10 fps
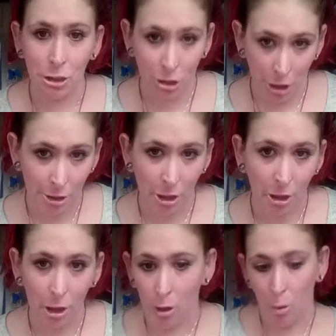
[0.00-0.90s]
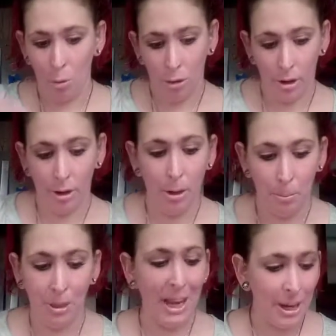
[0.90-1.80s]
journal or a
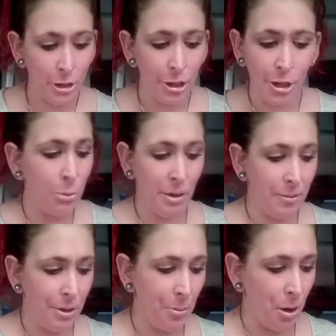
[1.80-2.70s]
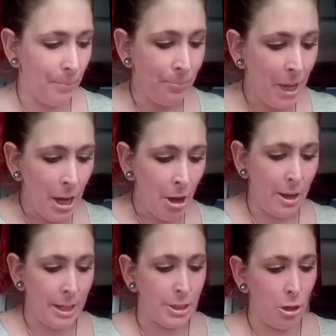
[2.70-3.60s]
planner, whatever you want.
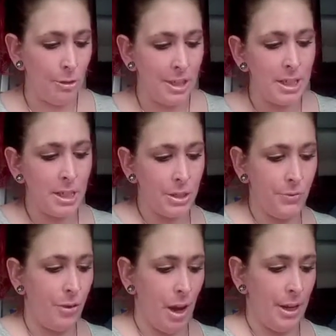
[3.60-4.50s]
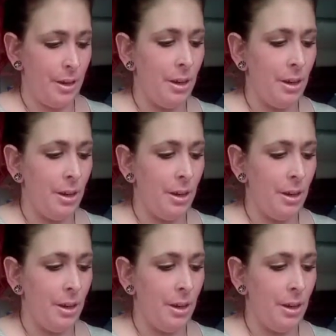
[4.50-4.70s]
Okay, so this is fun.